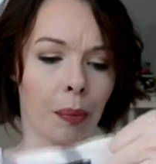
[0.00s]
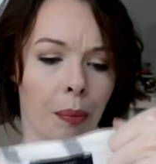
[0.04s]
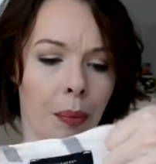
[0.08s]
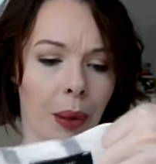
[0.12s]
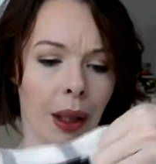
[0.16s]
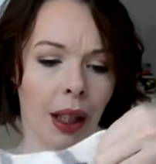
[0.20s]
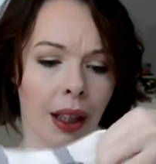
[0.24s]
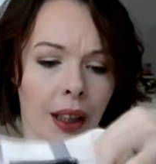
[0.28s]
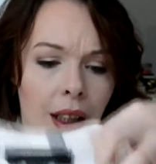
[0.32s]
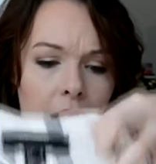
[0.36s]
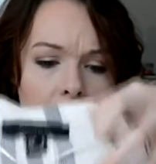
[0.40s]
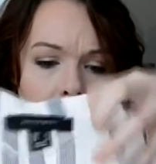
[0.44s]

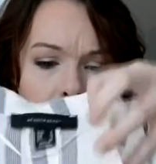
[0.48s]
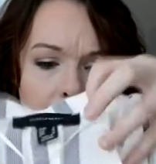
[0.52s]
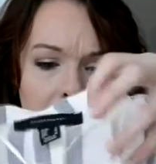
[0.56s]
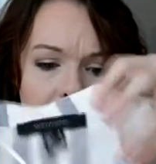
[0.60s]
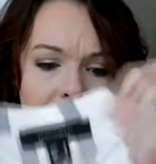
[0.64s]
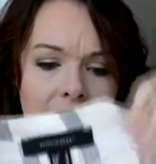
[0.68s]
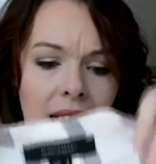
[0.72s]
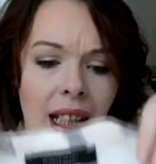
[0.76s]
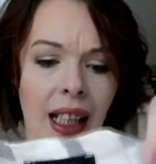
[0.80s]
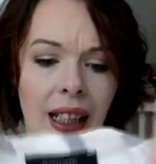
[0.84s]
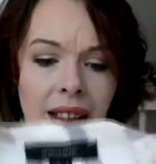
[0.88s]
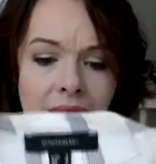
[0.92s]
But um,
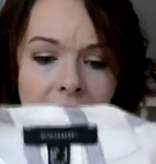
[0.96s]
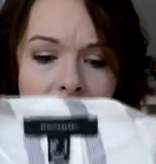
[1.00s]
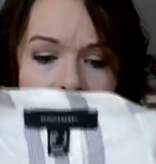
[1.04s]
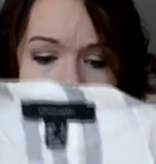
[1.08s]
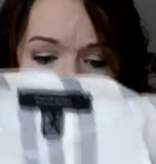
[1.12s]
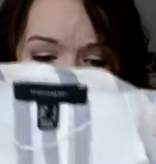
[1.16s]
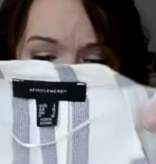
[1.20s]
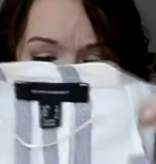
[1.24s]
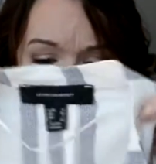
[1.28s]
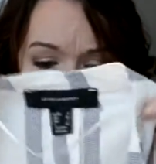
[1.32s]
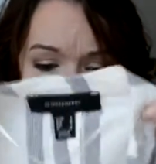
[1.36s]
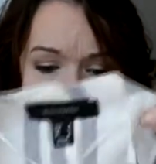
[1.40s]
yeah,
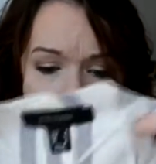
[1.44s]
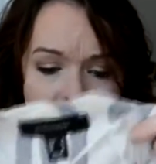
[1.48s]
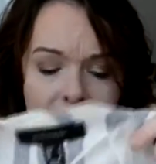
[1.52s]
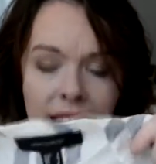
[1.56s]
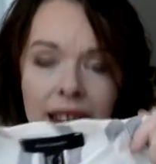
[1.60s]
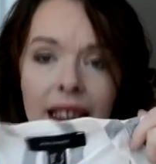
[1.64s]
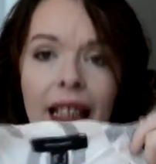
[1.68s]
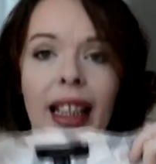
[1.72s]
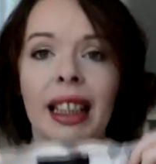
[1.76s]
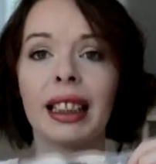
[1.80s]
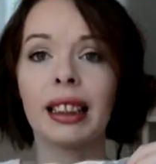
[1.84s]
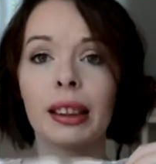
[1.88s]
this,
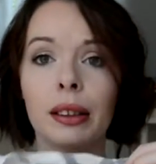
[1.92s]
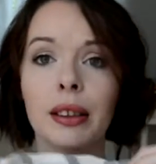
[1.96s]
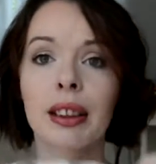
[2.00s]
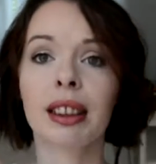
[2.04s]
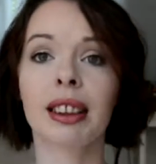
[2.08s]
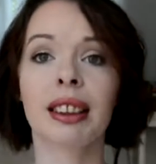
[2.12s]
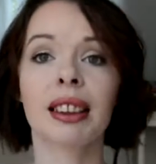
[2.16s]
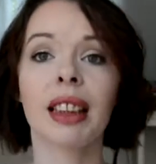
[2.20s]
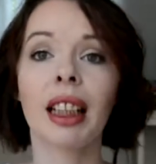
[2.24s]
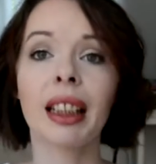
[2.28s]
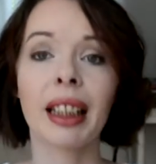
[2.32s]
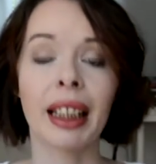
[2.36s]
it, it's
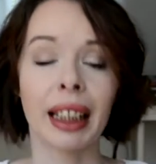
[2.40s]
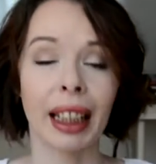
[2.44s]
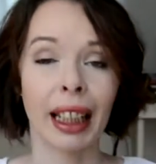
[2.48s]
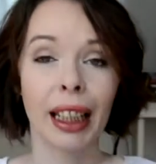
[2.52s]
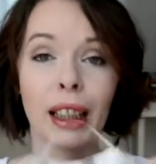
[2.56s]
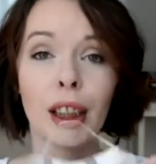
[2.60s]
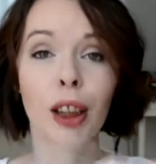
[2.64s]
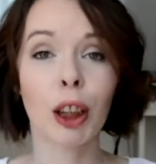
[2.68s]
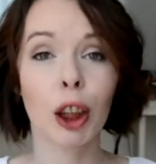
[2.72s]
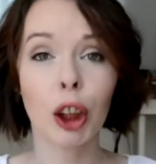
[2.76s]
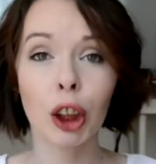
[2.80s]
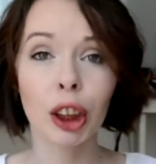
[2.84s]
stunning.
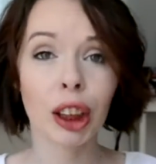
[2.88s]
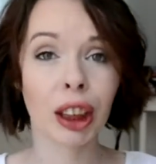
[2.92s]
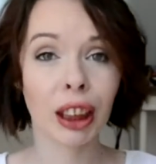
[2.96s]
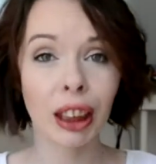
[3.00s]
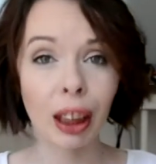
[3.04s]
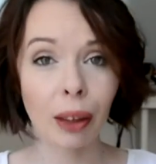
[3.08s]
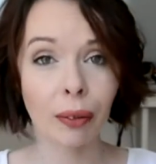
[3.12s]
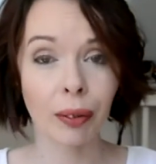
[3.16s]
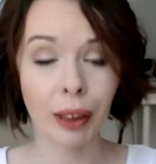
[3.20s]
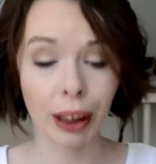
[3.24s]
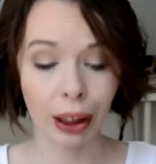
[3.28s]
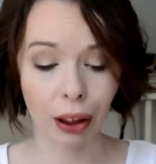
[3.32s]
It looked
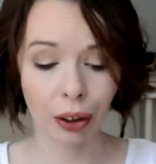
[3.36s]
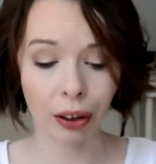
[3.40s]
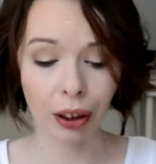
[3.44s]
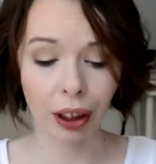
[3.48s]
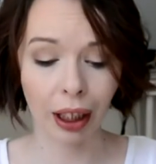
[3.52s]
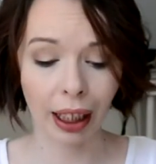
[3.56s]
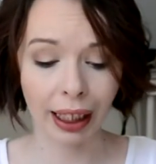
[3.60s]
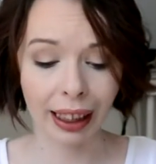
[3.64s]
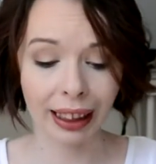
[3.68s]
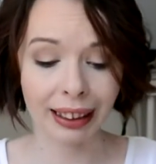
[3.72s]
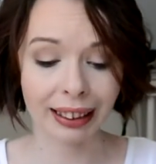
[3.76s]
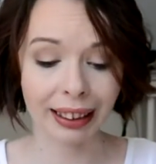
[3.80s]
lovely on, and
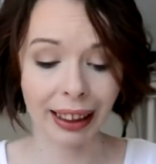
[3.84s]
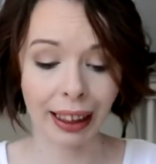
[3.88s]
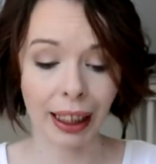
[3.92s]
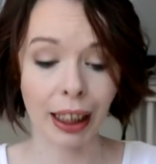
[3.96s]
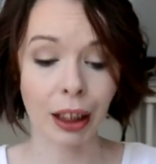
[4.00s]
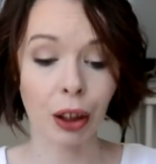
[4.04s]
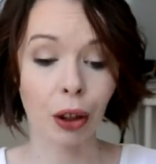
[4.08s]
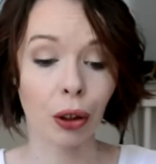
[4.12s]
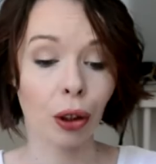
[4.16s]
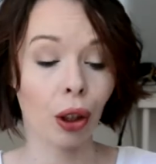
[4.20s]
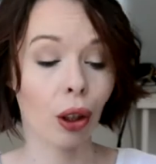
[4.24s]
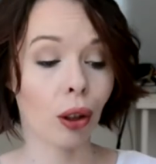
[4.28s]
like I say,
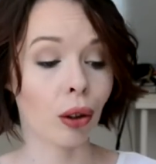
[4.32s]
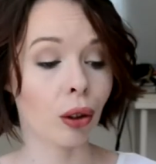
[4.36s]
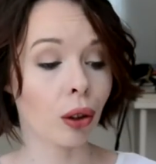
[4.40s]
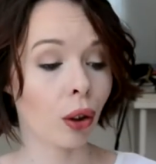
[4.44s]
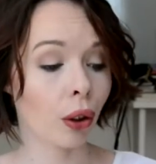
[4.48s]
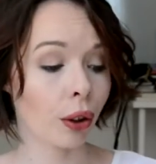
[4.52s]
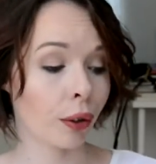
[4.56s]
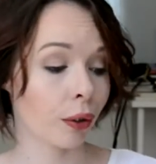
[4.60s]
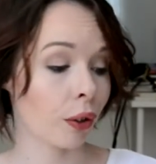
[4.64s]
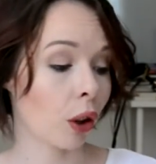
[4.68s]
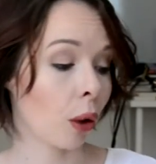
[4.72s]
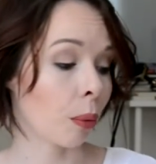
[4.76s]
I got a
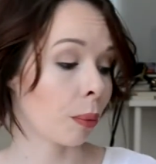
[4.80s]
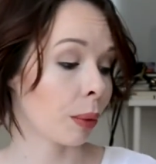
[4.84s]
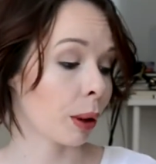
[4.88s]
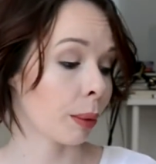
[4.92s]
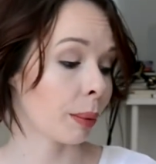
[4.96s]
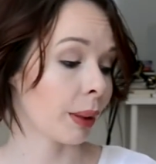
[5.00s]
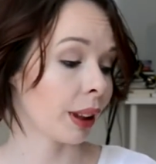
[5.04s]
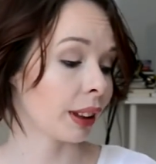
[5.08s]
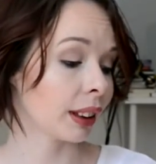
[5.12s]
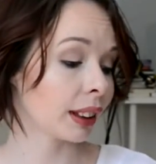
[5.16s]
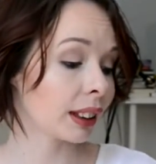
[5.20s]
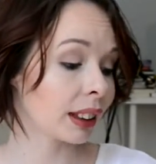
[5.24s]
lot of
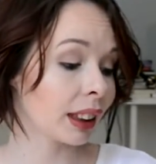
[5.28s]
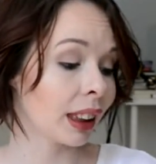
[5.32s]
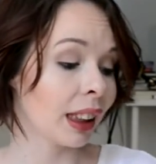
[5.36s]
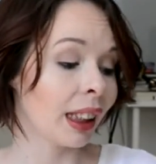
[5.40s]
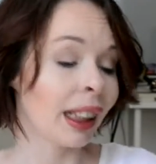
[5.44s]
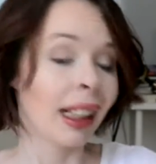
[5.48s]
compliments.